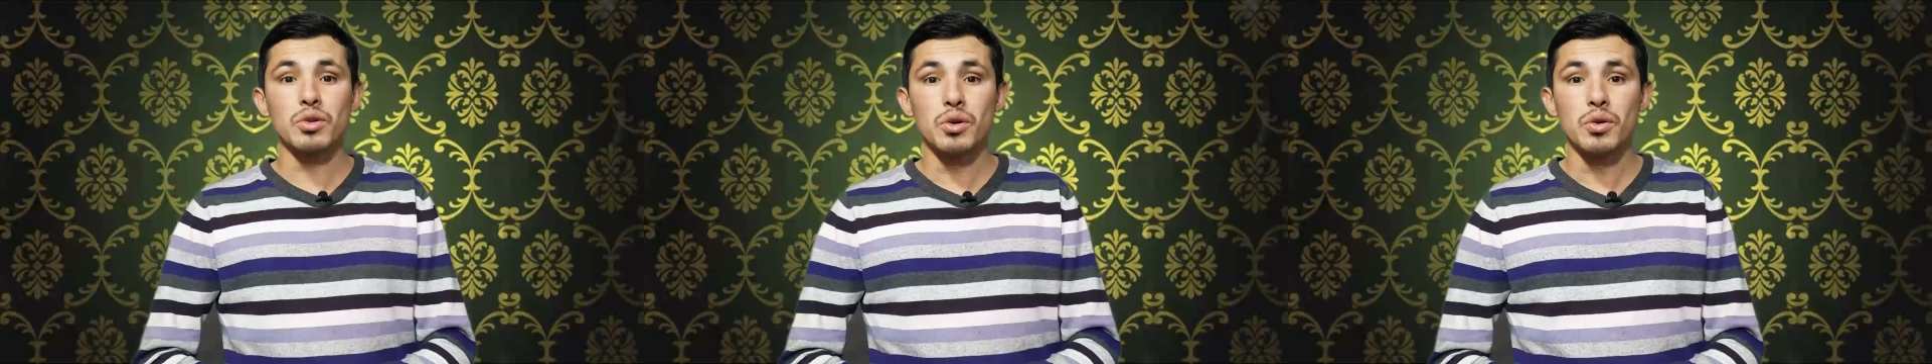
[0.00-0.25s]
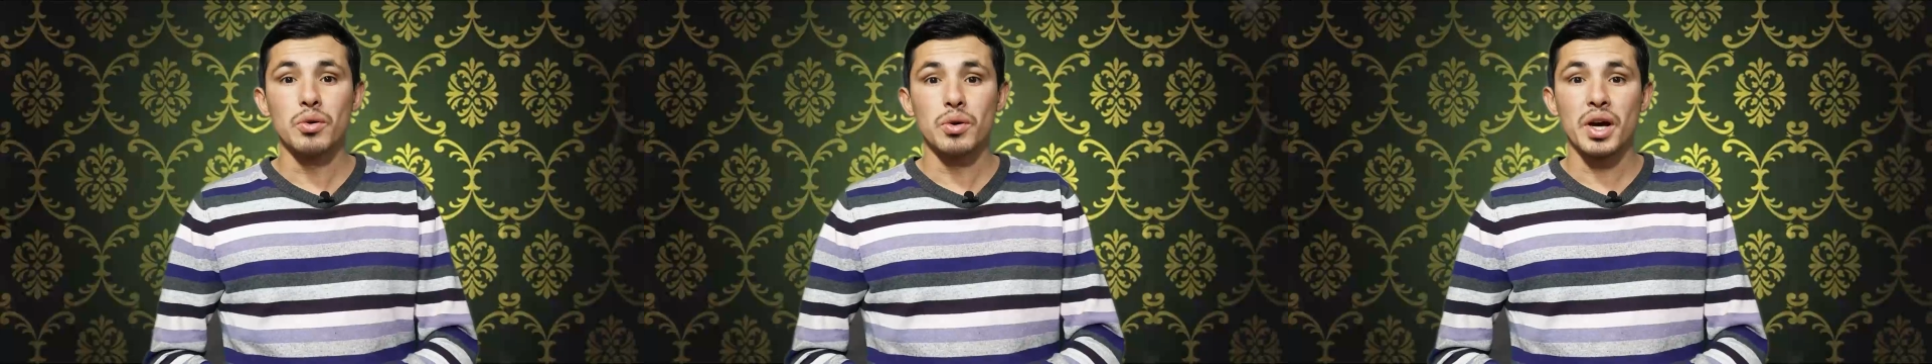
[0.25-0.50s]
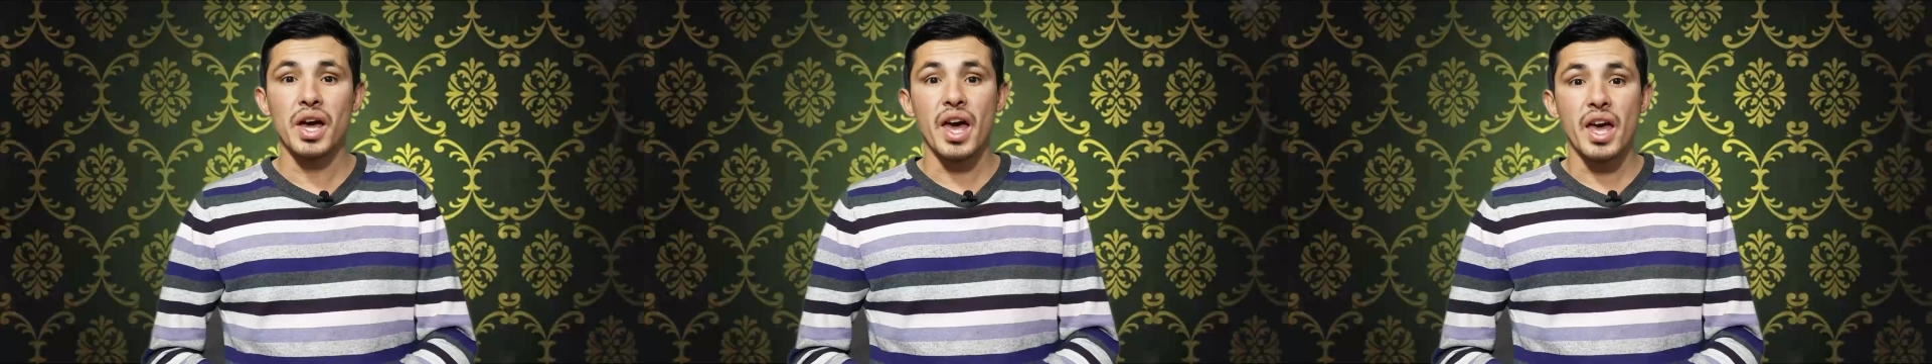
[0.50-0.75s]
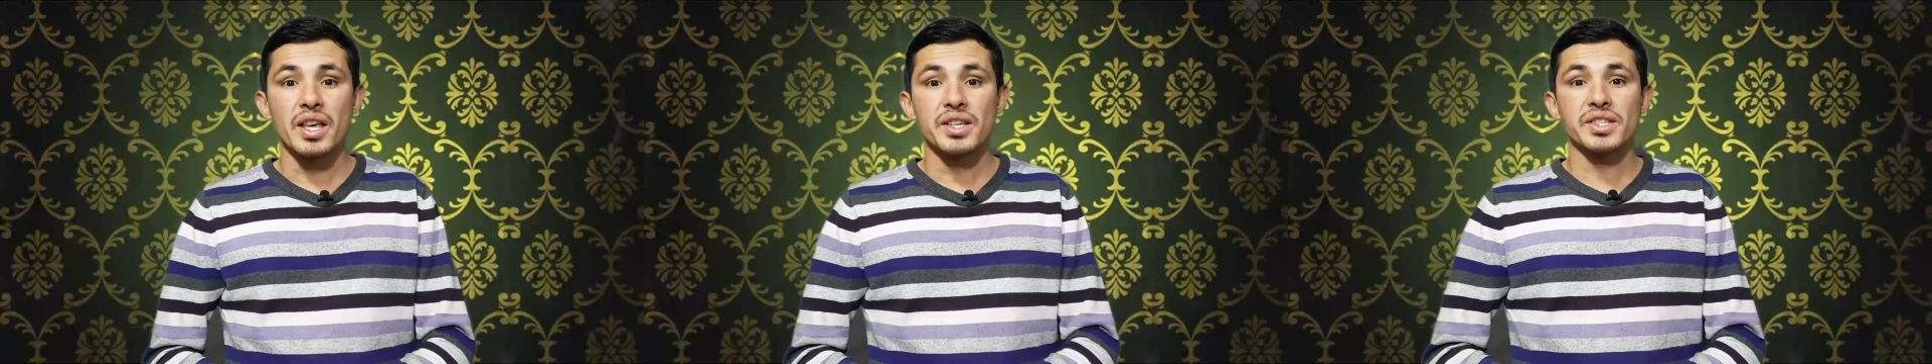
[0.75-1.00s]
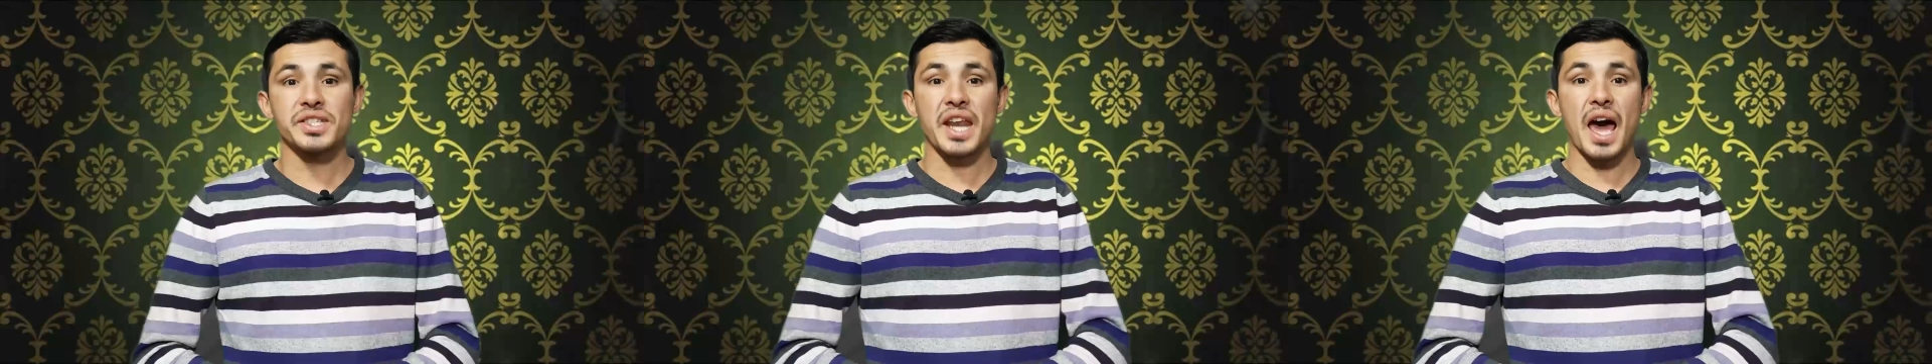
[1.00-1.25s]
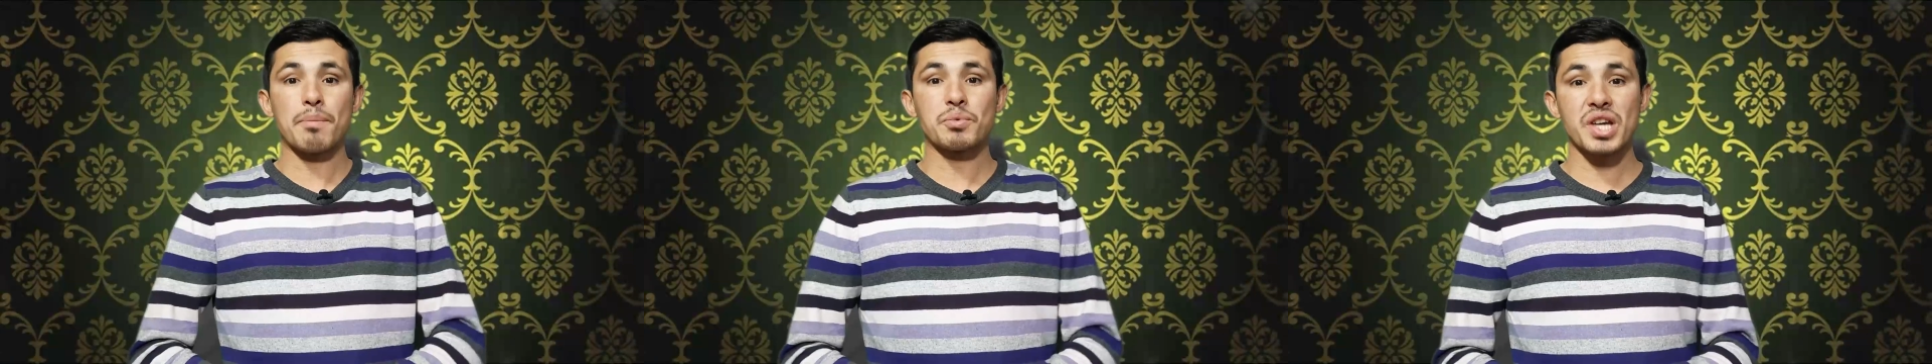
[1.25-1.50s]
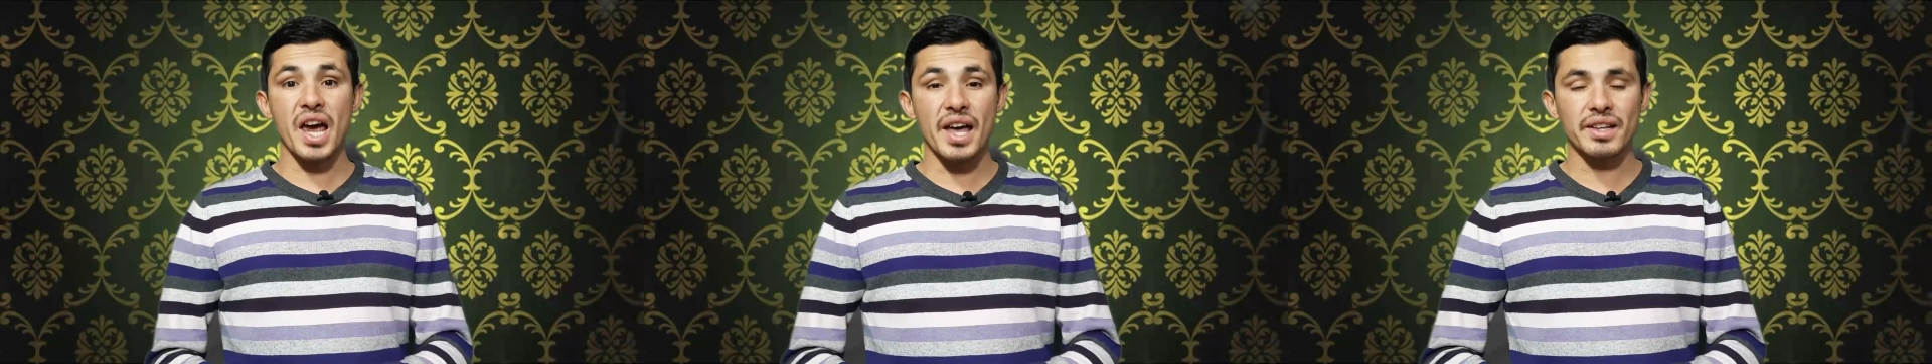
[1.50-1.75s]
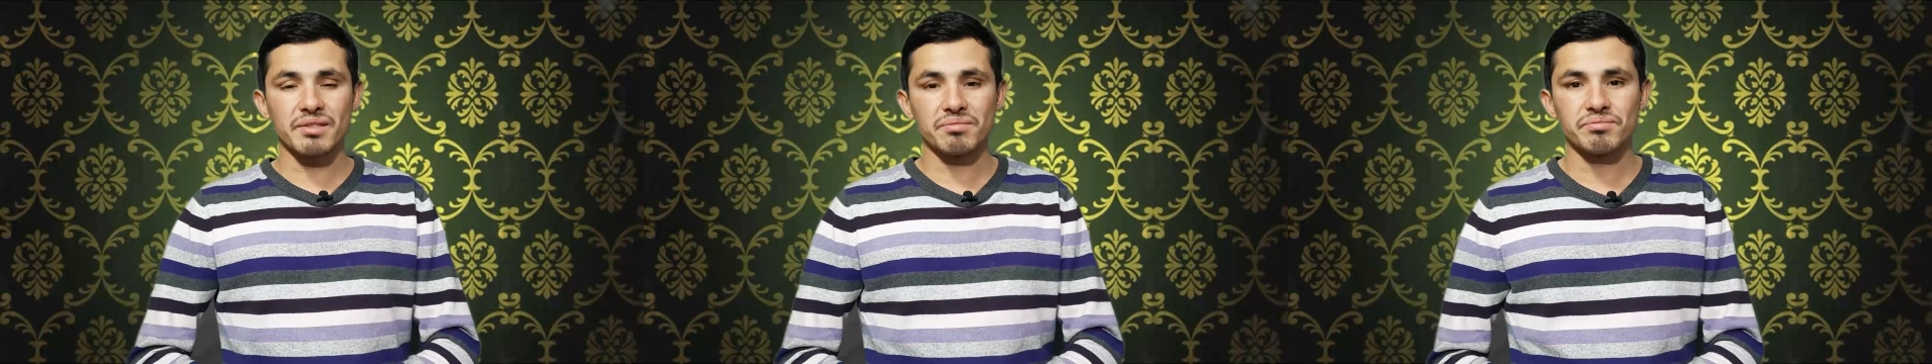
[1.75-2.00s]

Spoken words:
to Snapchat,